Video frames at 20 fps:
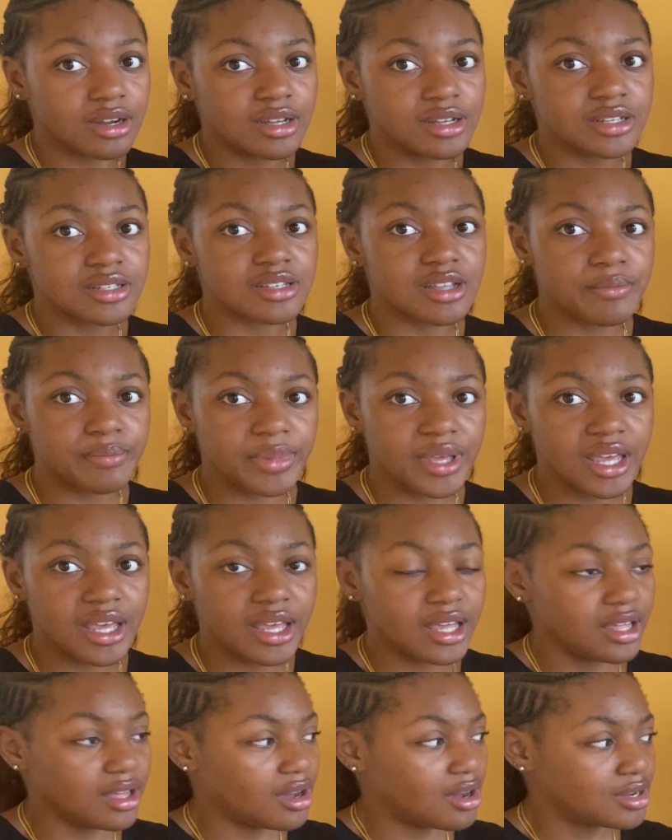So
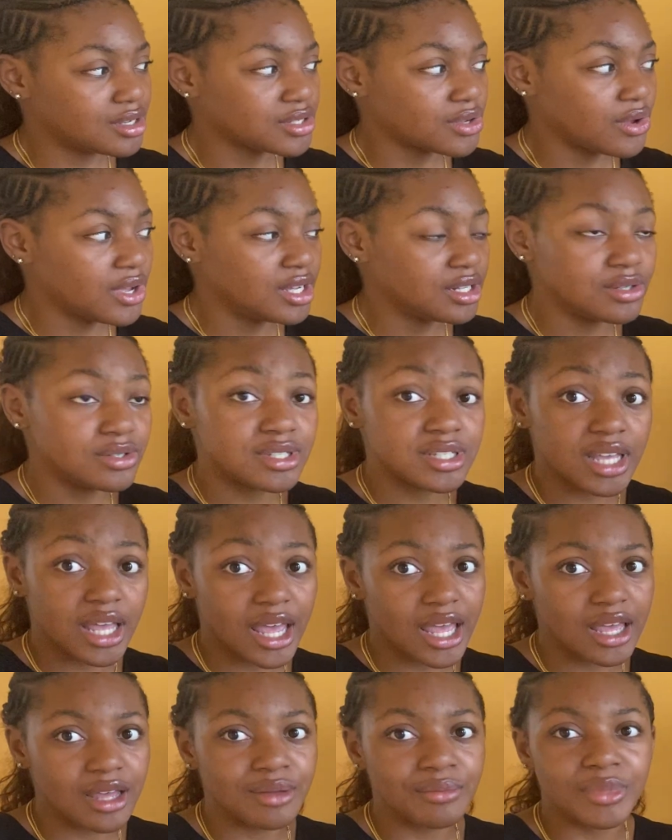B also includes
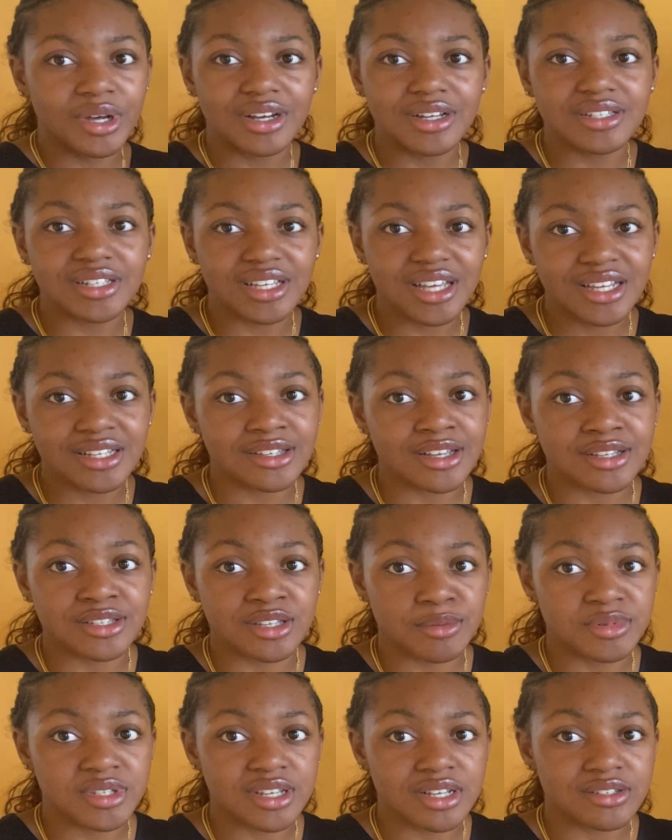A because A is a
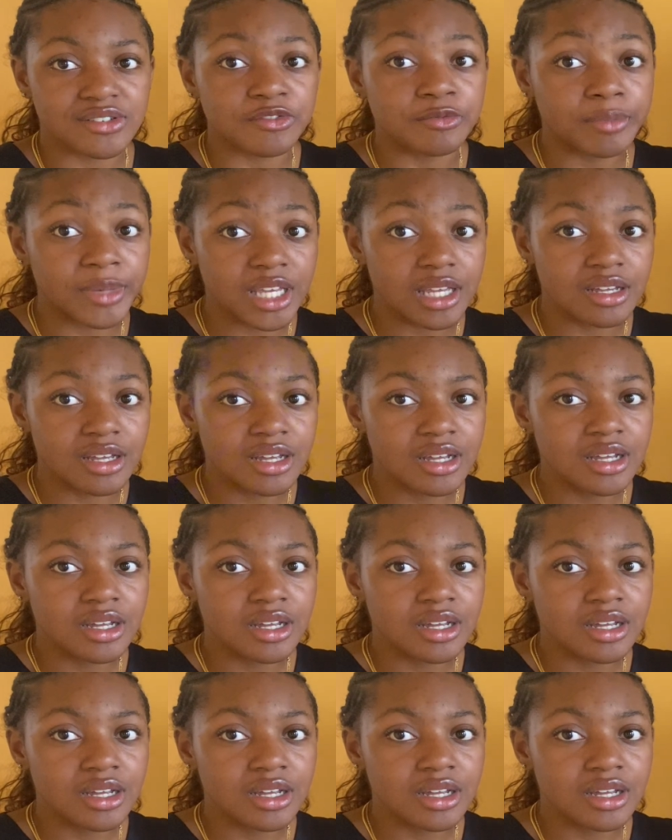subset of B.